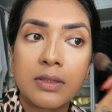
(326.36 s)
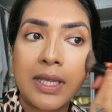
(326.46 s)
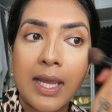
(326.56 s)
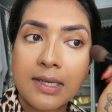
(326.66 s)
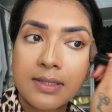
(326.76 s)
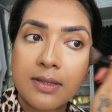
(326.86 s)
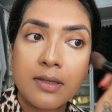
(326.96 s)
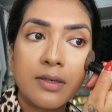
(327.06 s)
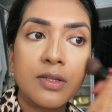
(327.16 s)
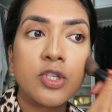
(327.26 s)
like as in
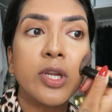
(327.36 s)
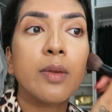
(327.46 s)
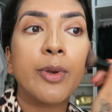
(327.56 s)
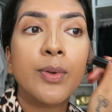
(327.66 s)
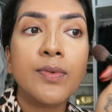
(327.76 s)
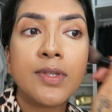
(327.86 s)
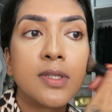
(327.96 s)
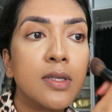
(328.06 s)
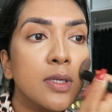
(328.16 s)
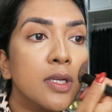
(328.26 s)
the cheekbones.
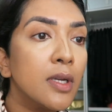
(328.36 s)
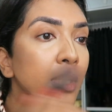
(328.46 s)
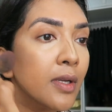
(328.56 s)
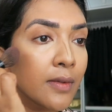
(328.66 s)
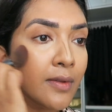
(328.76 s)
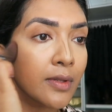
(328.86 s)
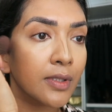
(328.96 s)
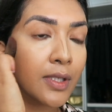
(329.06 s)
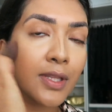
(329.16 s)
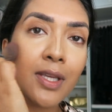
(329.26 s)

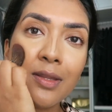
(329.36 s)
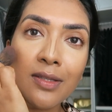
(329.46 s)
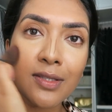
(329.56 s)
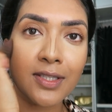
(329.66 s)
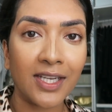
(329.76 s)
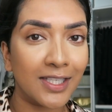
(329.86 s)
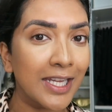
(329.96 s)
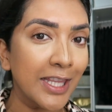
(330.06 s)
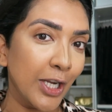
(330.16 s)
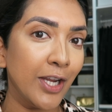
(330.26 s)
And then this
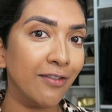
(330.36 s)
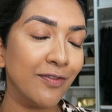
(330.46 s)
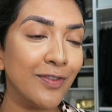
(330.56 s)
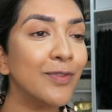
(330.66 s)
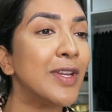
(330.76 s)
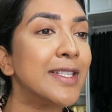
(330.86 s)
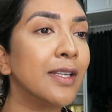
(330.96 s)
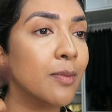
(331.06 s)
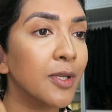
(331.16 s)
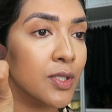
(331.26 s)
technique that I've
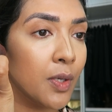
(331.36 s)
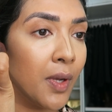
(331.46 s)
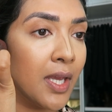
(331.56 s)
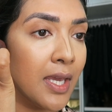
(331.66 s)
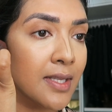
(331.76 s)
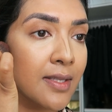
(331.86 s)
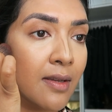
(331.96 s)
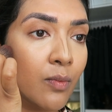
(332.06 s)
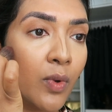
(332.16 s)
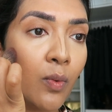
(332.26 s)
recently been doing is
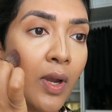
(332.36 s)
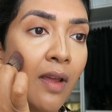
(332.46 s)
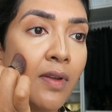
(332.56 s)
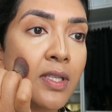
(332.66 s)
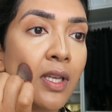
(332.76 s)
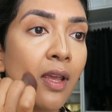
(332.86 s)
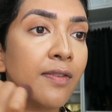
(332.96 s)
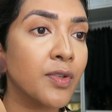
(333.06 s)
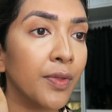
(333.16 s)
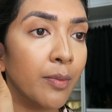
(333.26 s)
with whatever's
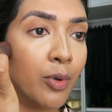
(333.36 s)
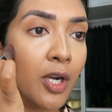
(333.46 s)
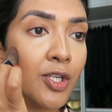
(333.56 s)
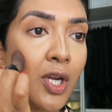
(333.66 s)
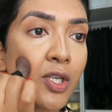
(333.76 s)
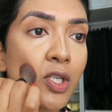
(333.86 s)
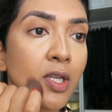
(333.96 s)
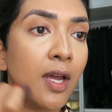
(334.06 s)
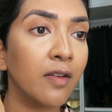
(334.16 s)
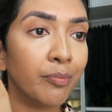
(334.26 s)
left on the brush, I just
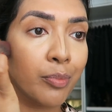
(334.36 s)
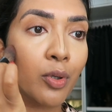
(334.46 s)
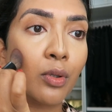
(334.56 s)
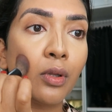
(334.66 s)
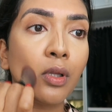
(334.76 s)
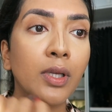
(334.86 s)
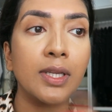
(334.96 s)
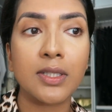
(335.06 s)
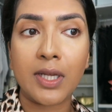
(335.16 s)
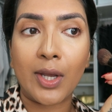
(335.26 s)
kind of pull
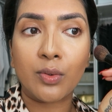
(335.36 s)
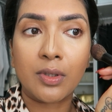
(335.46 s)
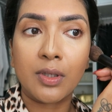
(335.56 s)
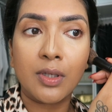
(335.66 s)
it down.